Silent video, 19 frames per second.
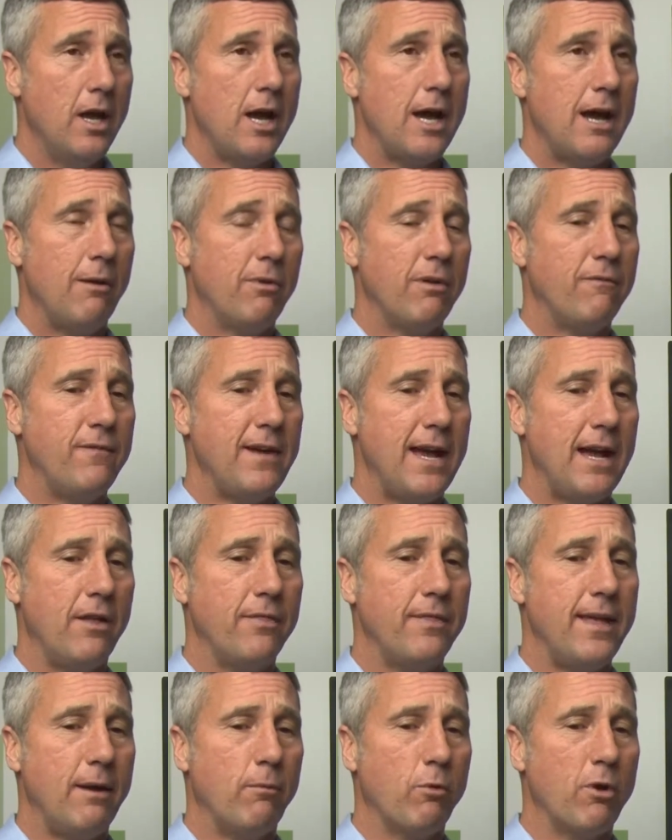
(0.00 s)
Uh, we
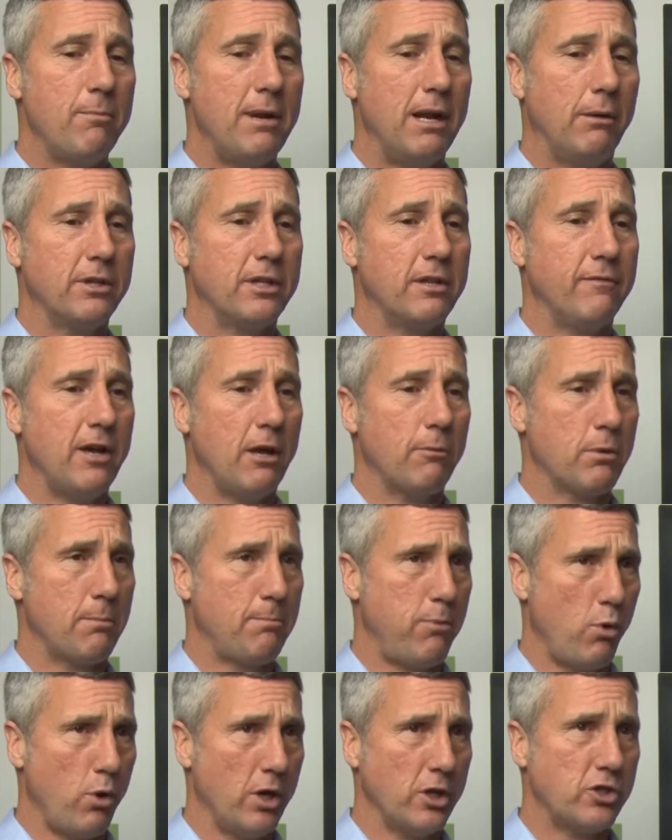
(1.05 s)
found that we've been able to develop
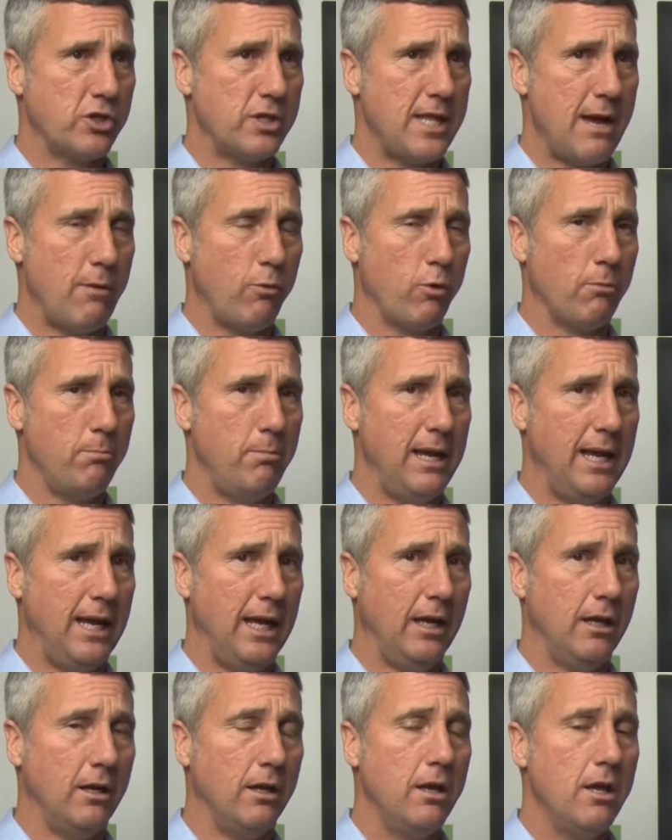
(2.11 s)
reports that were
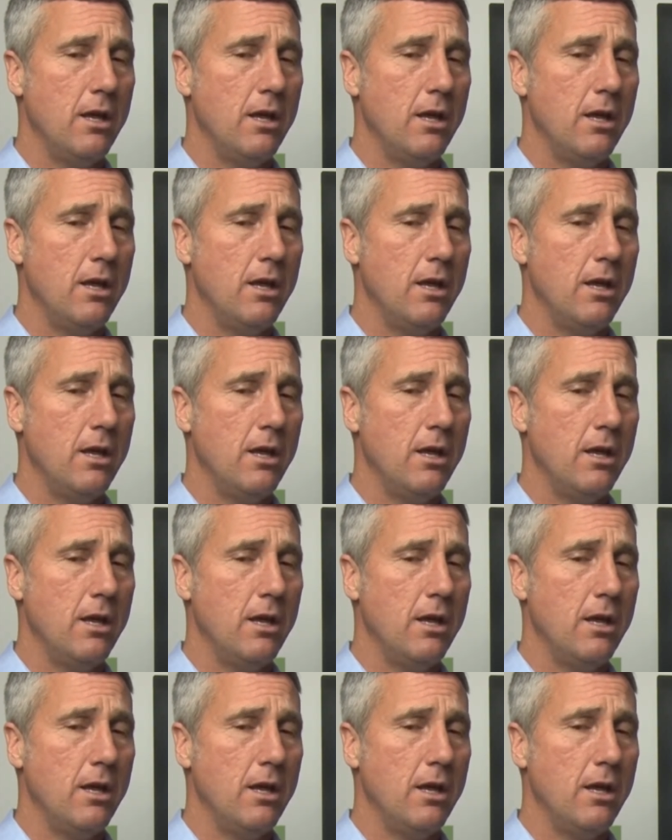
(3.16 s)
being